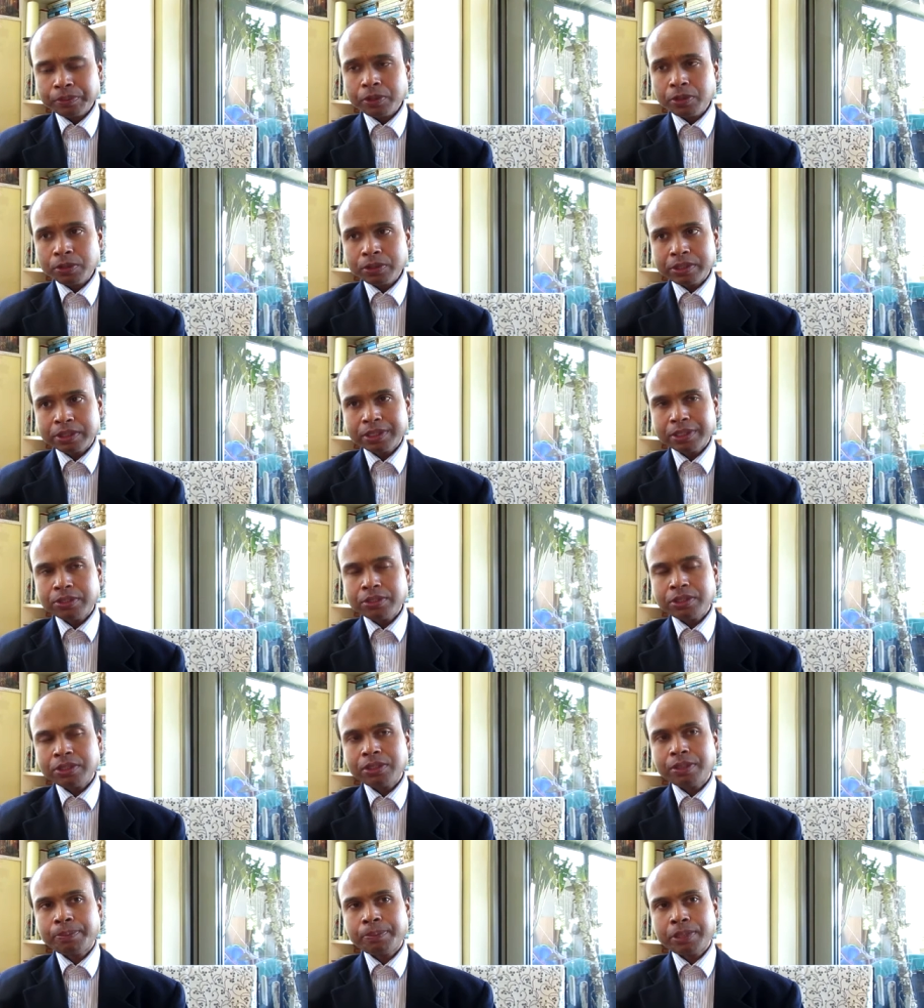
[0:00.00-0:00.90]
Also,
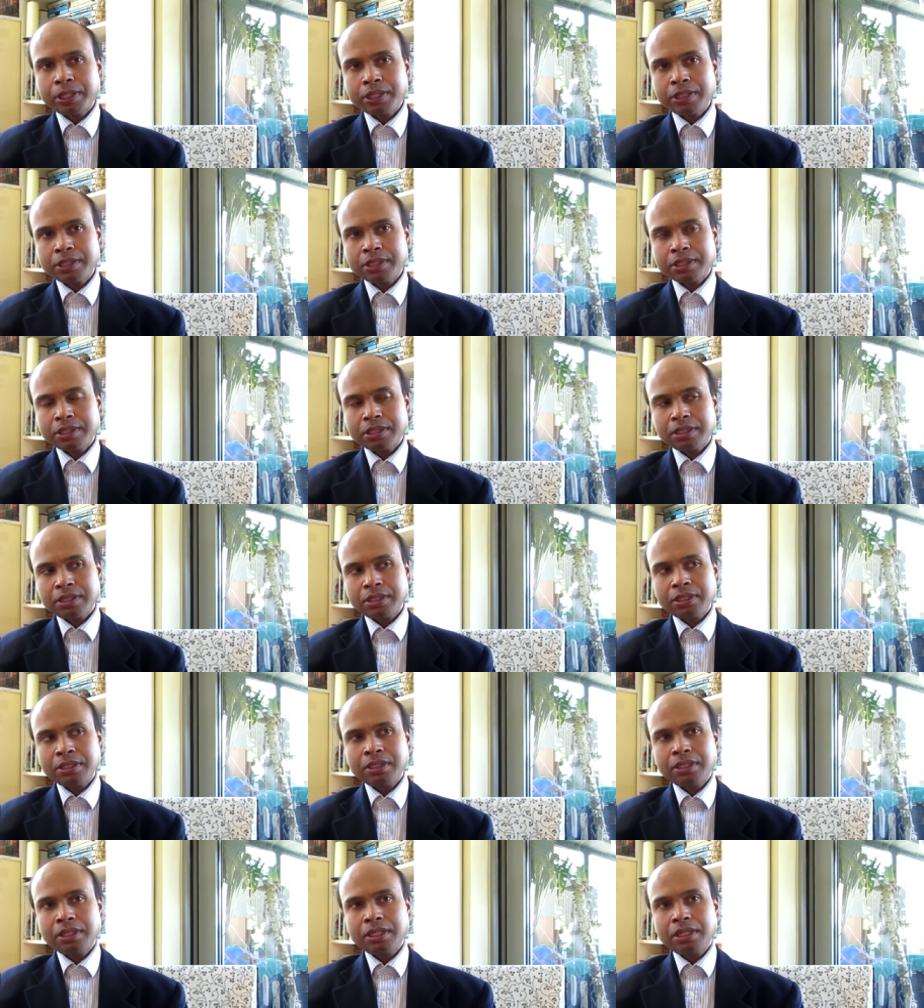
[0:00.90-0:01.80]
to the
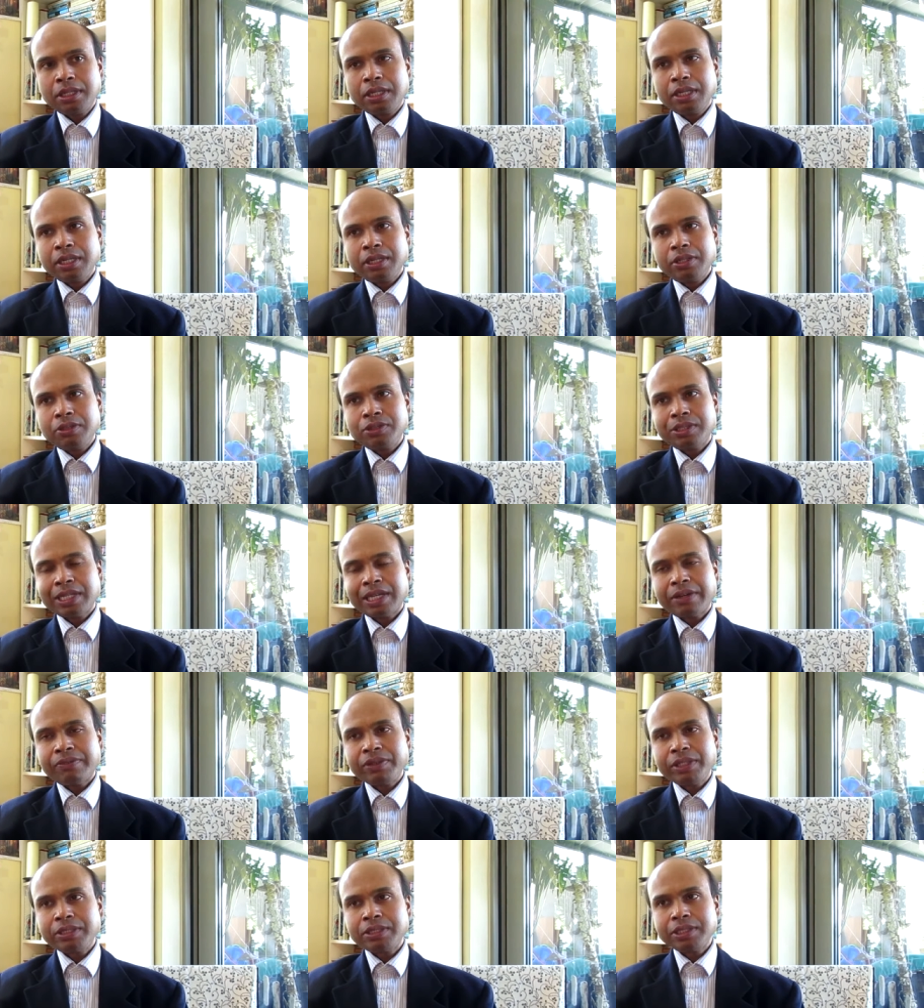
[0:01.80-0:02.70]
person who's
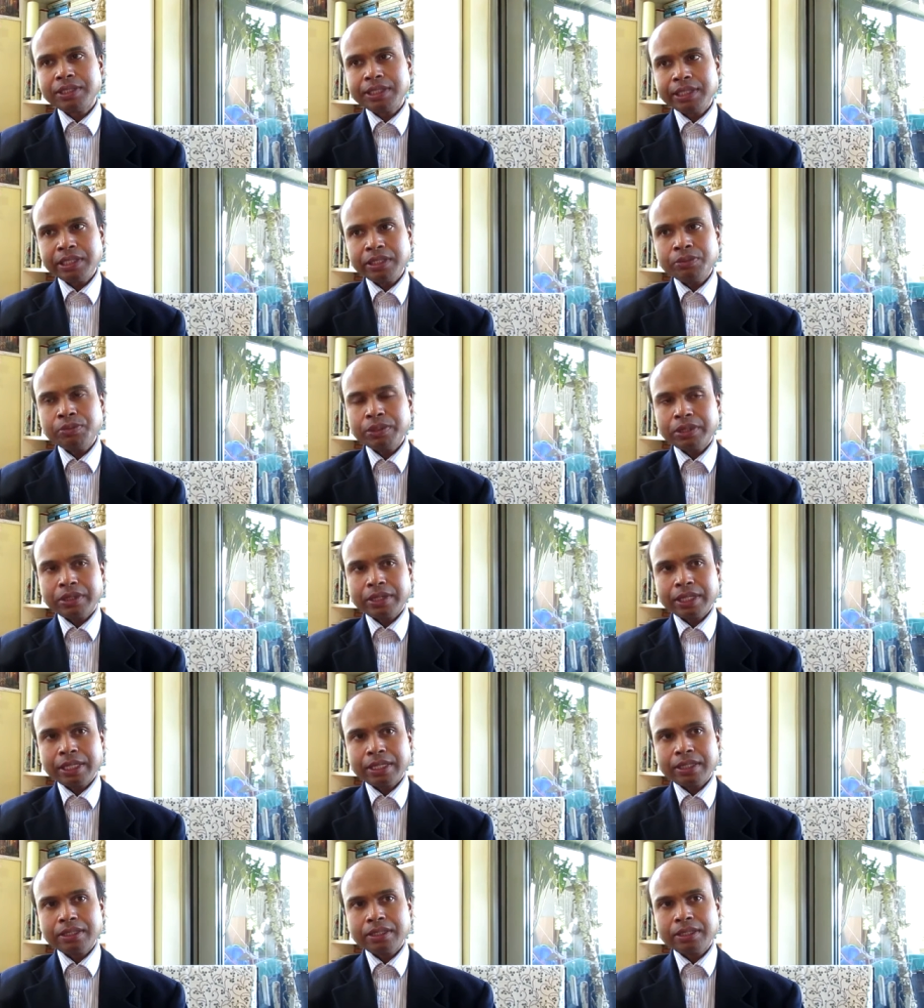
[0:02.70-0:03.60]
having to deal with
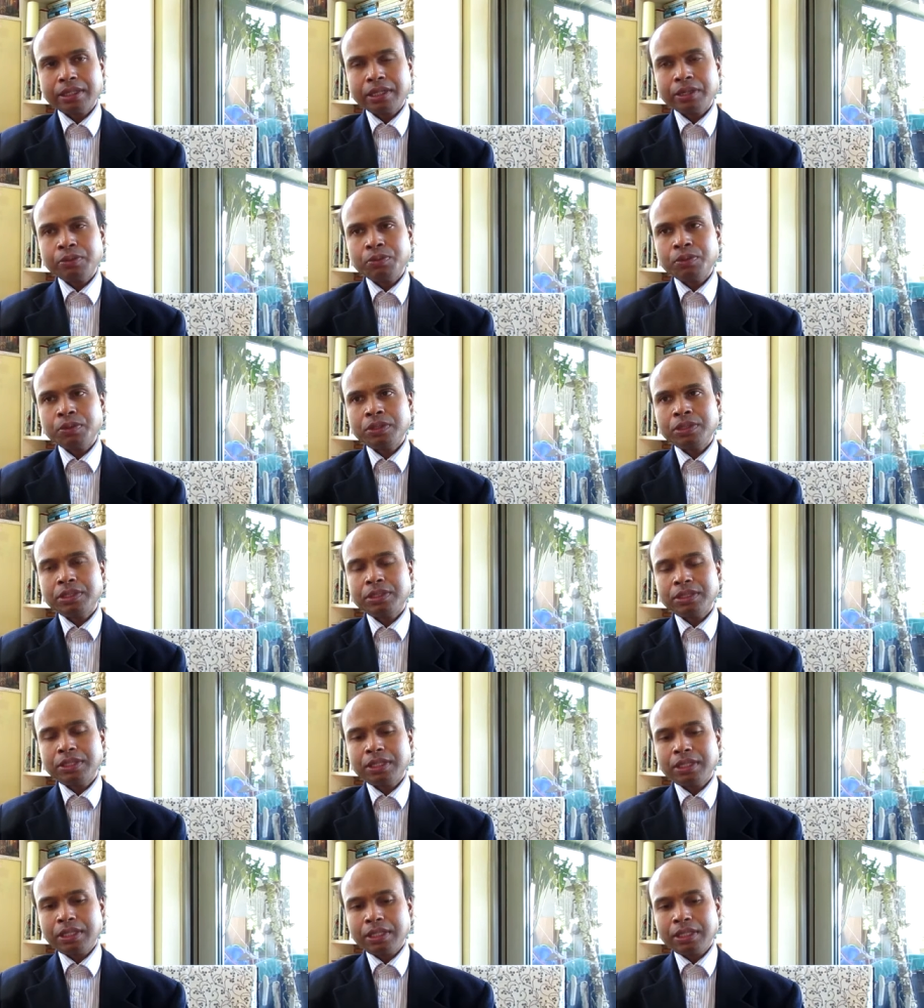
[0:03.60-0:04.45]
that, I would